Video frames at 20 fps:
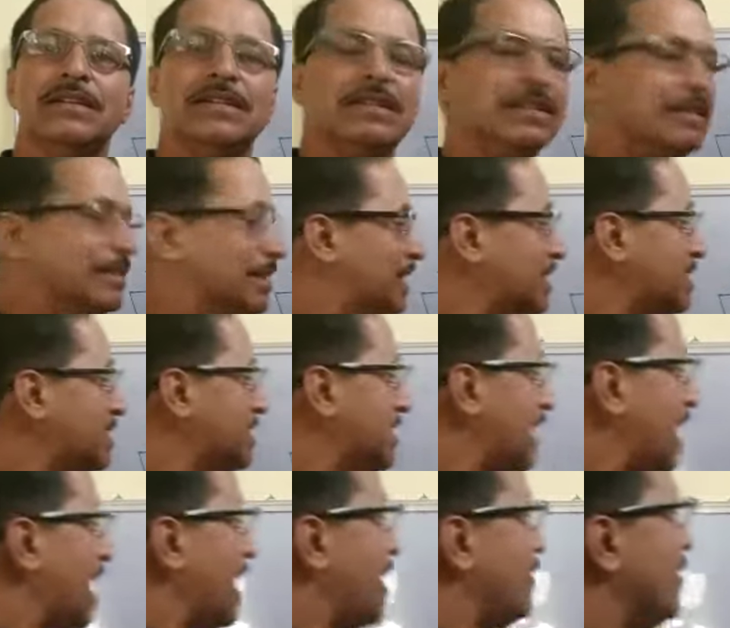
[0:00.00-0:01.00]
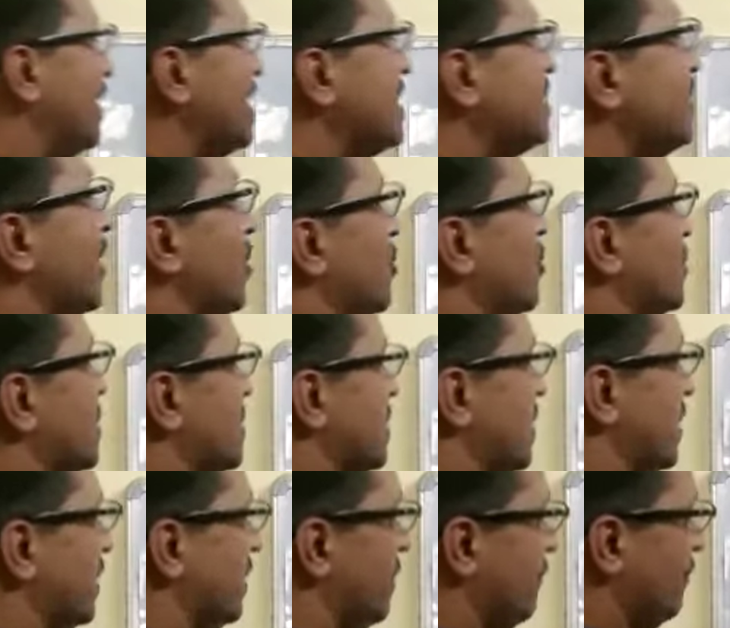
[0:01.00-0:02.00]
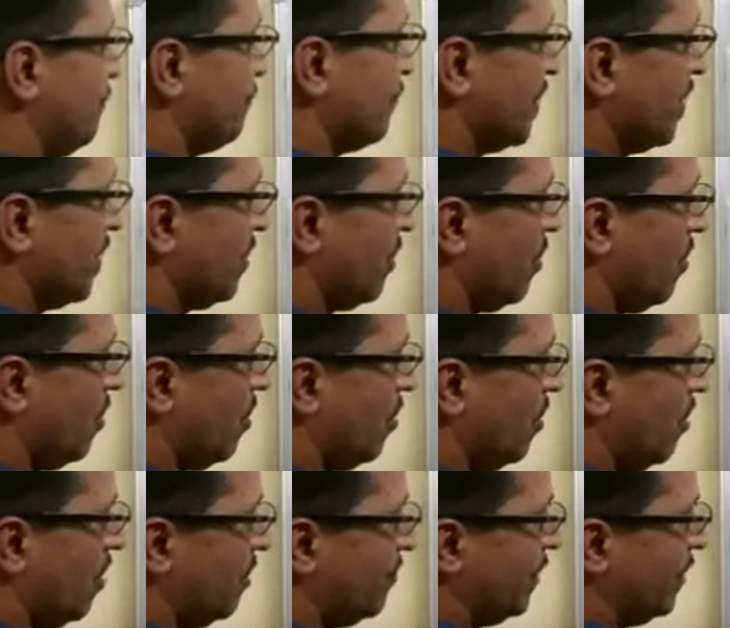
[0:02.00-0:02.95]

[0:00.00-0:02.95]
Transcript: This average velocity of